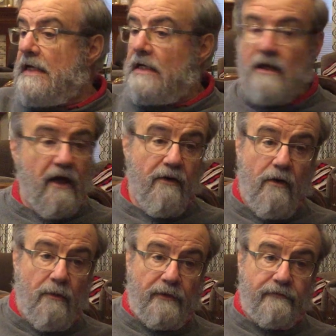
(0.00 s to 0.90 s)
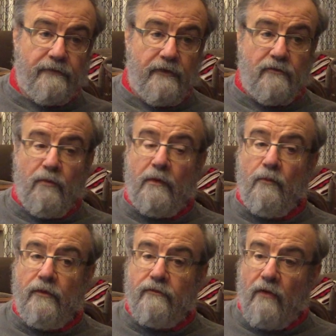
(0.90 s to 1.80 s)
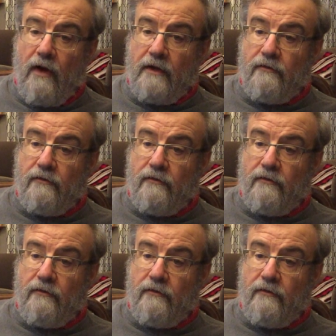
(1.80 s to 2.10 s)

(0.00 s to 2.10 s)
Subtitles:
Not always. This one was trying